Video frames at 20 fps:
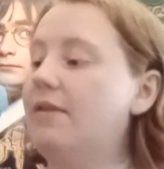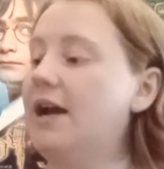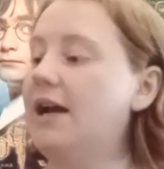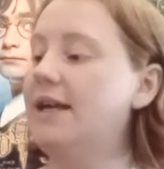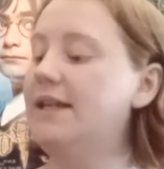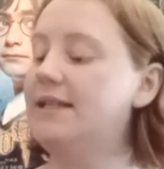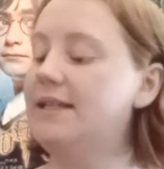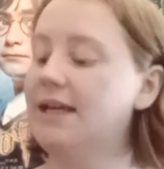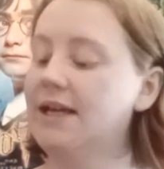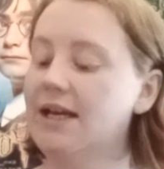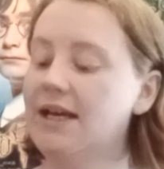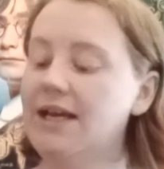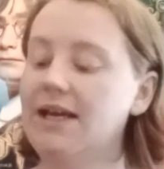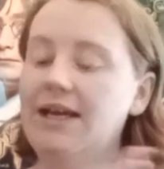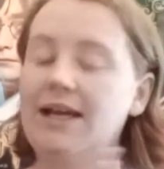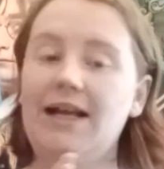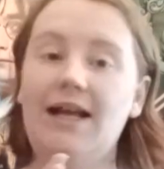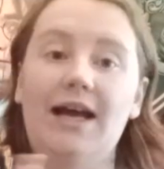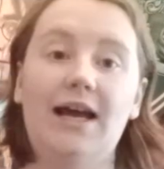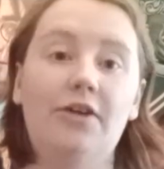right.
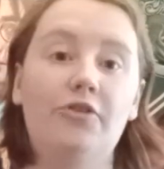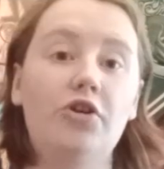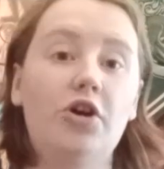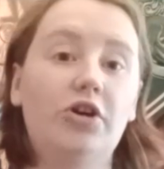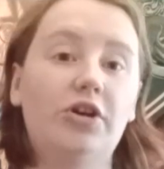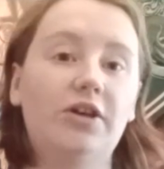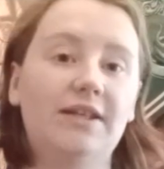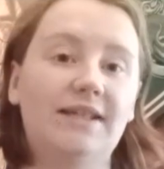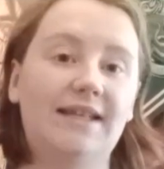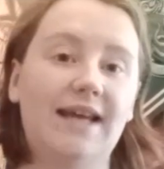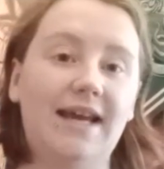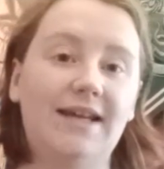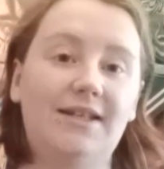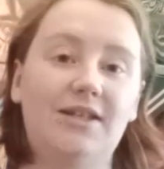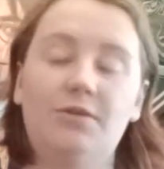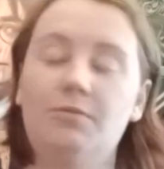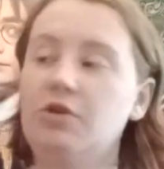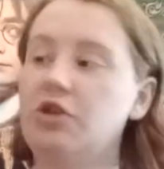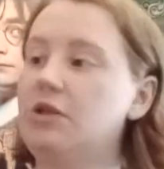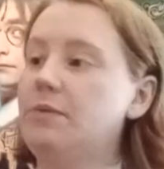Not going to say
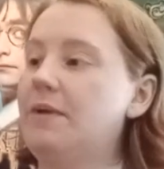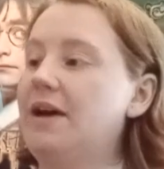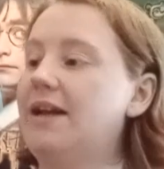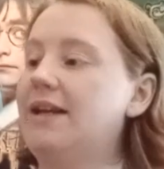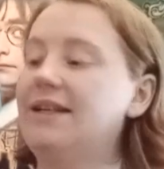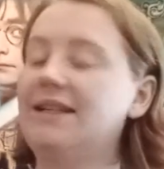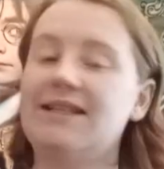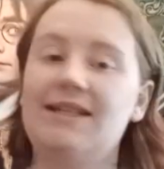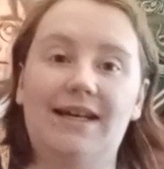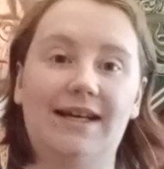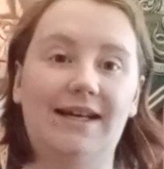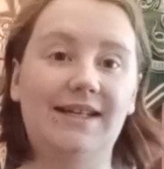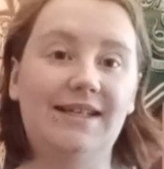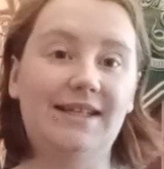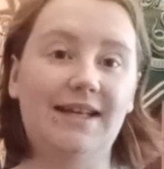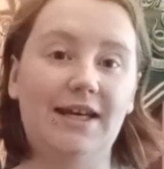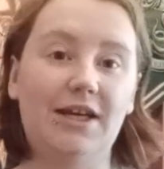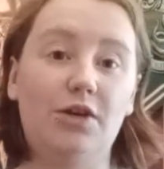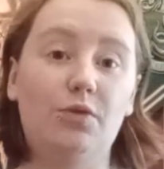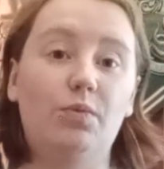too much about it because, like I
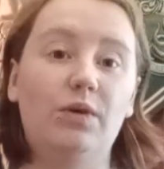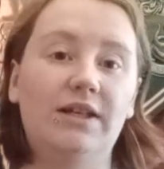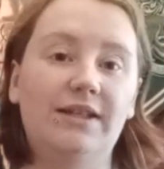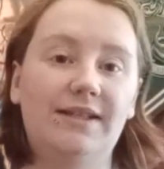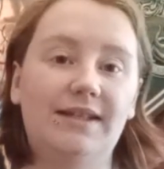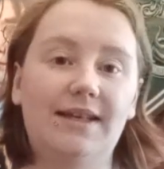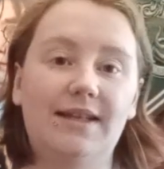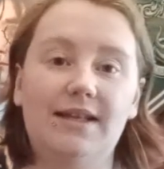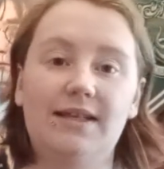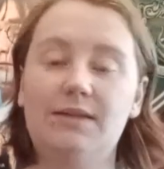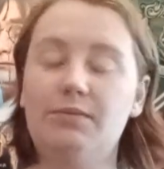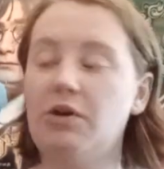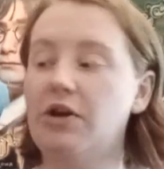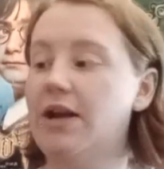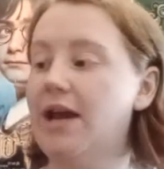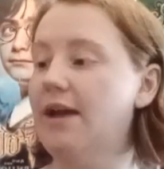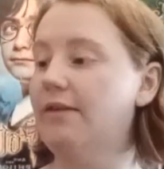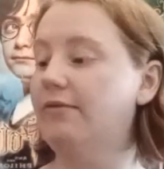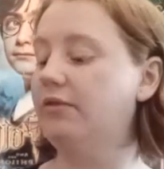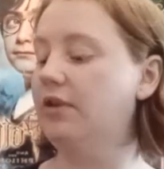say, you will see this
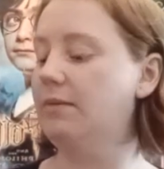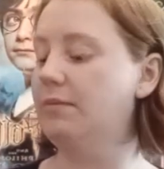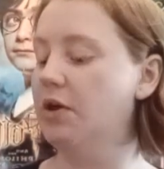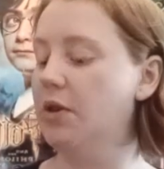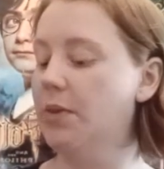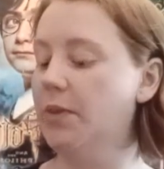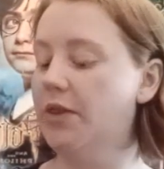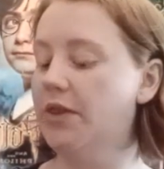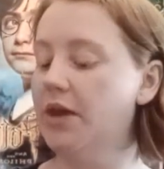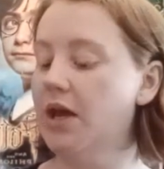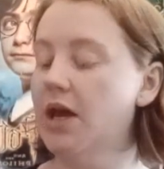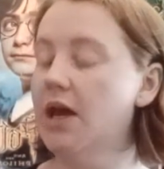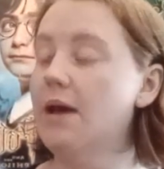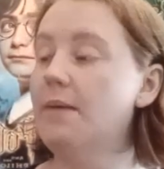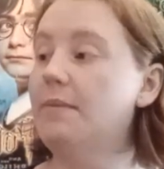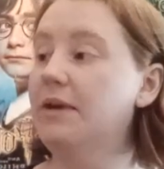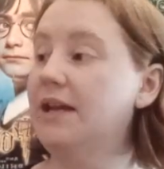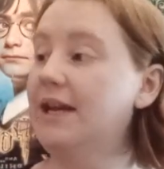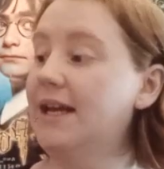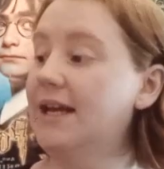one every month.
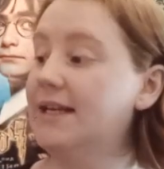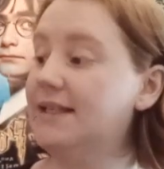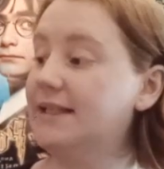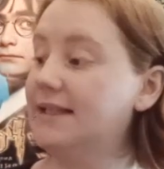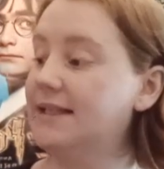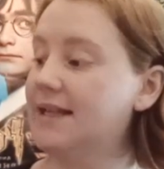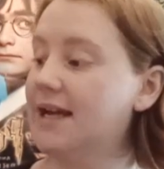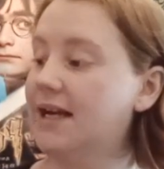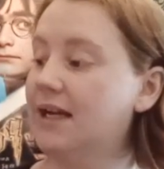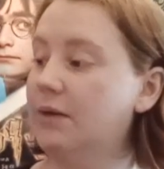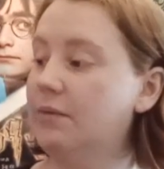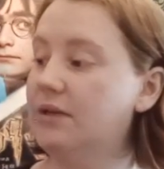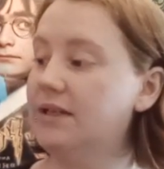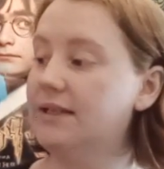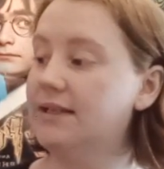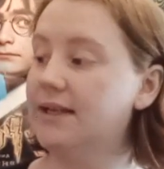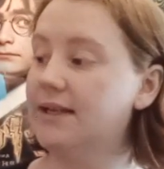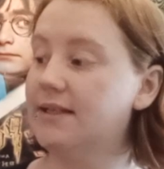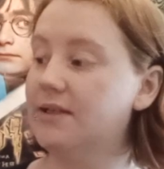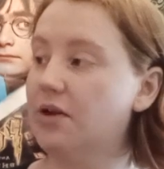But it is exactly what
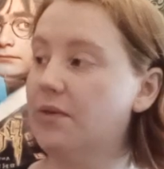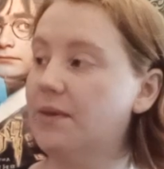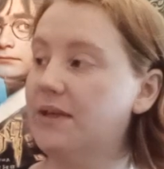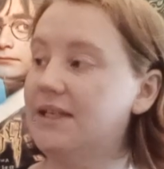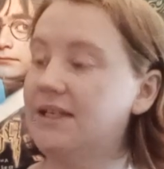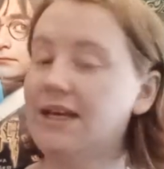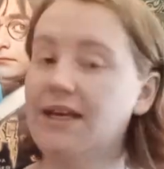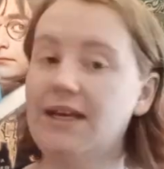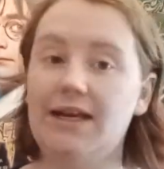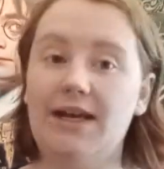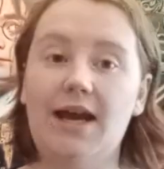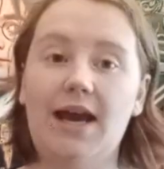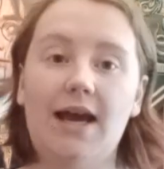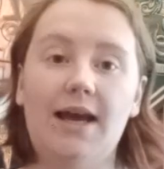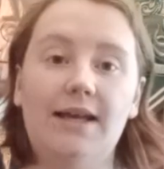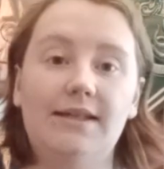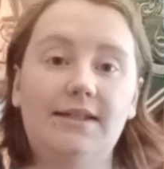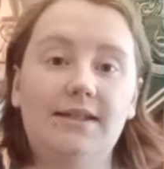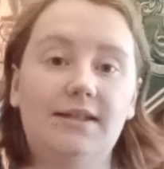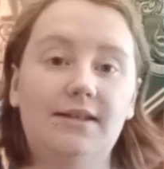it says on the tin.
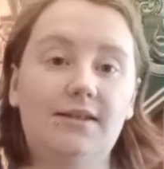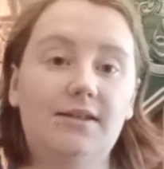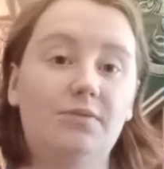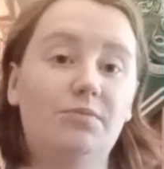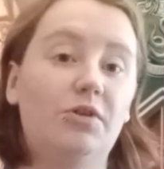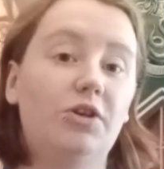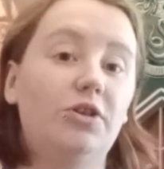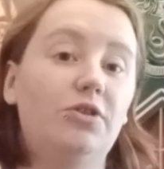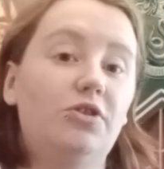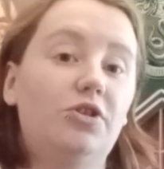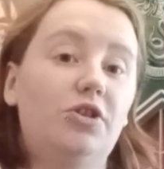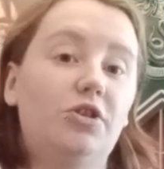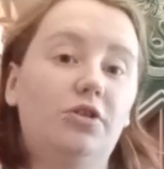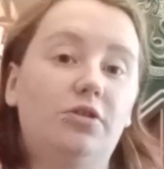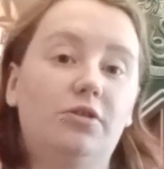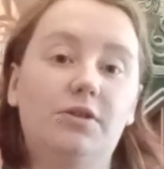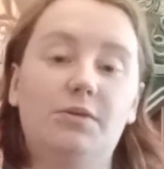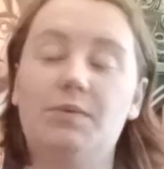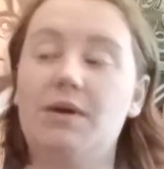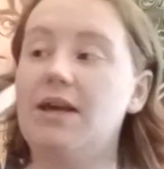As someone who
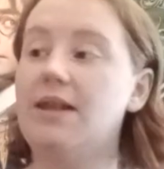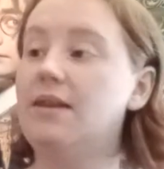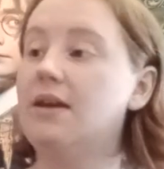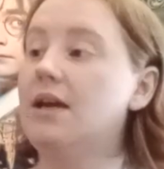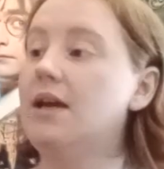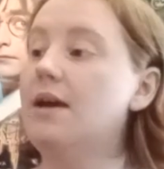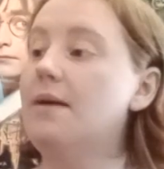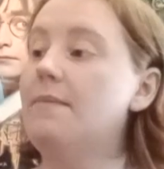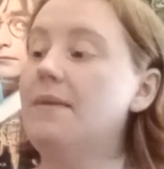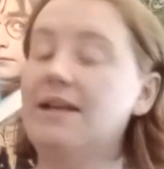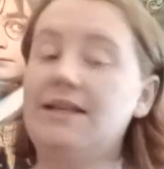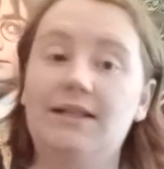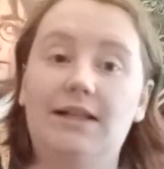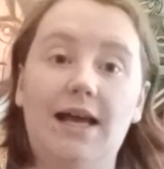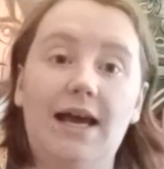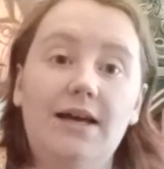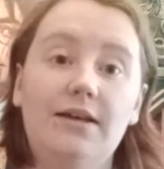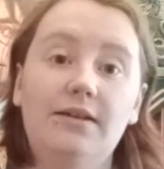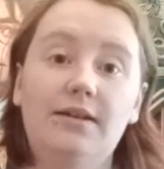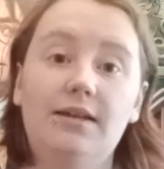struggles with mental
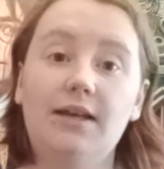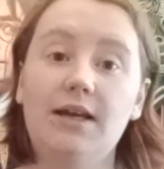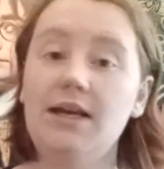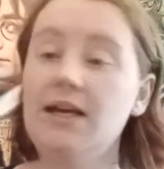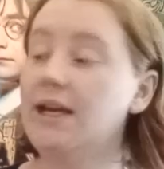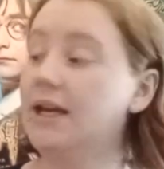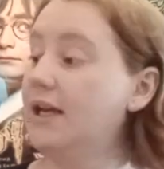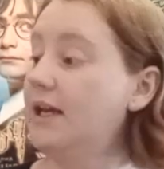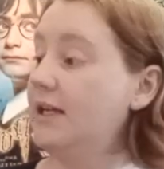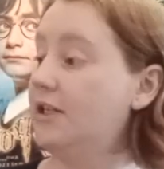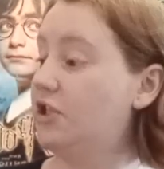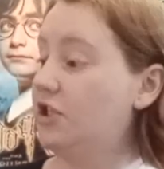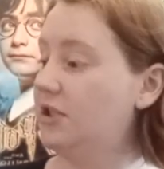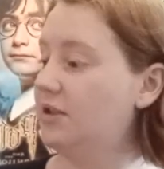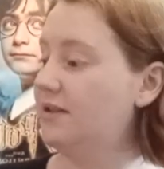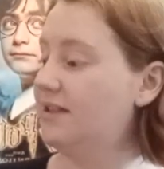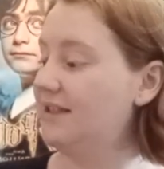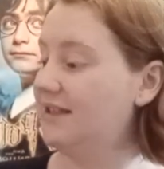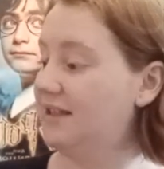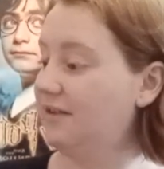health
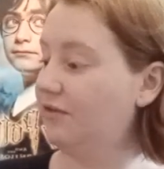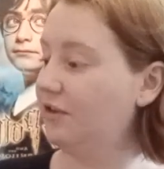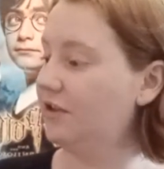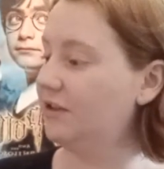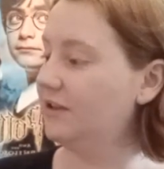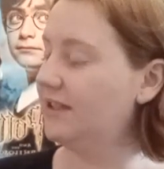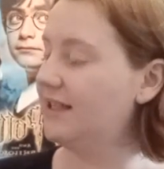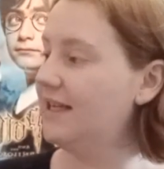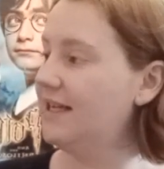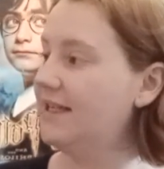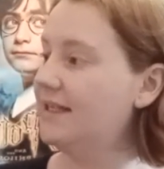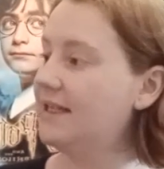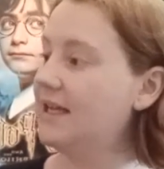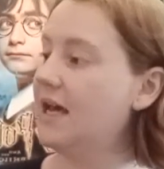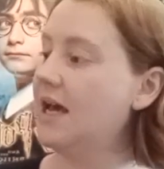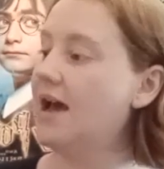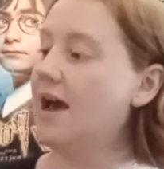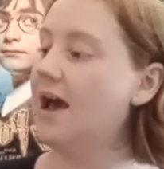issues or difficulties,